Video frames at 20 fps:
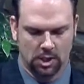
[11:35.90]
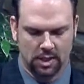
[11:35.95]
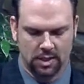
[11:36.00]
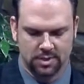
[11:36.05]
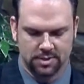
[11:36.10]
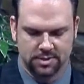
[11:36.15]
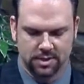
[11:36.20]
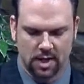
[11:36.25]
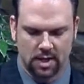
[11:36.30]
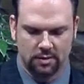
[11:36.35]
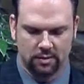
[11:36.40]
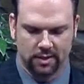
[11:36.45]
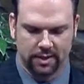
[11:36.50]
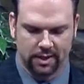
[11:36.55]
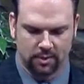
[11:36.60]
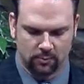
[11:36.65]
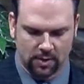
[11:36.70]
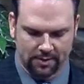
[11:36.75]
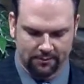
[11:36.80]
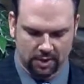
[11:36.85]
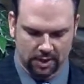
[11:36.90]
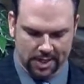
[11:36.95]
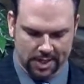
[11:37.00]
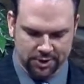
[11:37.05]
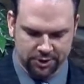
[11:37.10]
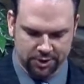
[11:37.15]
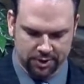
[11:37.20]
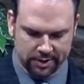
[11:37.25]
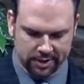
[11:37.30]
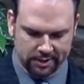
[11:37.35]
It is not only a
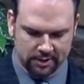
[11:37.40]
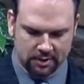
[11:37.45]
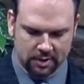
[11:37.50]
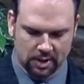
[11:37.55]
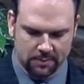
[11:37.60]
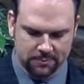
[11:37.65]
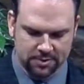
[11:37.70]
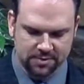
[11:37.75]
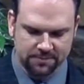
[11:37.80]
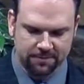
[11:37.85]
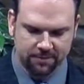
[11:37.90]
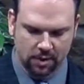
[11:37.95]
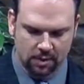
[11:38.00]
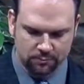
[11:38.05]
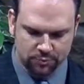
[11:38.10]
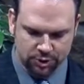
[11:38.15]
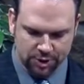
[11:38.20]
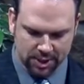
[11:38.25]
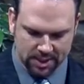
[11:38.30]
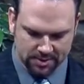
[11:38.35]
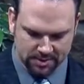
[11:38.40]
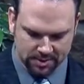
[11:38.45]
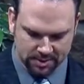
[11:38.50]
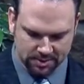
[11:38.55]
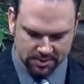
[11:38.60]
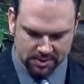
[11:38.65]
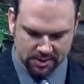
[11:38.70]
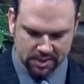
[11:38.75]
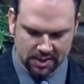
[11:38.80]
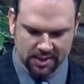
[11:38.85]
revelation that comes from
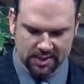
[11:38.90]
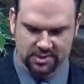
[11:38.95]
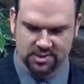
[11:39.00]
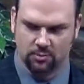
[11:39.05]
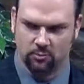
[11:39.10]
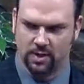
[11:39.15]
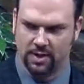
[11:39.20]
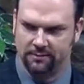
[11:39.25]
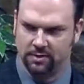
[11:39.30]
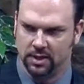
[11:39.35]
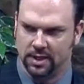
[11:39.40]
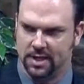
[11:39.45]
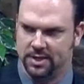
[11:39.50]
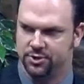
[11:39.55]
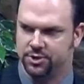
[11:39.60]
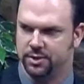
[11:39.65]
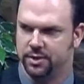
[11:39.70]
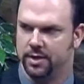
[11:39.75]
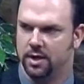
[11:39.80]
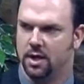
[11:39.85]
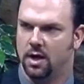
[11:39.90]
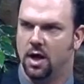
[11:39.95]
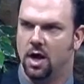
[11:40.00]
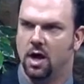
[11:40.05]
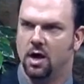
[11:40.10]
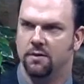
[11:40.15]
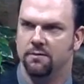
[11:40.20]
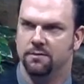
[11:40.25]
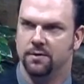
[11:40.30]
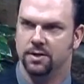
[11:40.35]
Jesus, it is a revelation
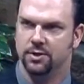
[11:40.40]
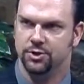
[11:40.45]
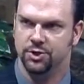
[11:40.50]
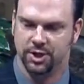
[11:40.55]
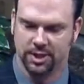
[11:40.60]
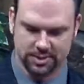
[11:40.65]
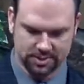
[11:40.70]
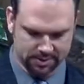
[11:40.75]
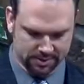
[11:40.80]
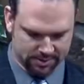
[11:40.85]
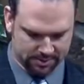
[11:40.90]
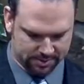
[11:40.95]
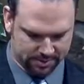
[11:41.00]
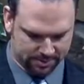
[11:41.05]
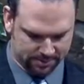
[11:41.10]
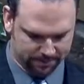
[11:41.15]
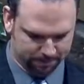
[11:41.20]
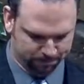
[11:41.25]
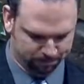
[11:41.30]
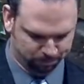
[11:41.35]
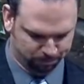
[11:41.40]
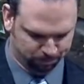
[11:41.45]
of Jesus.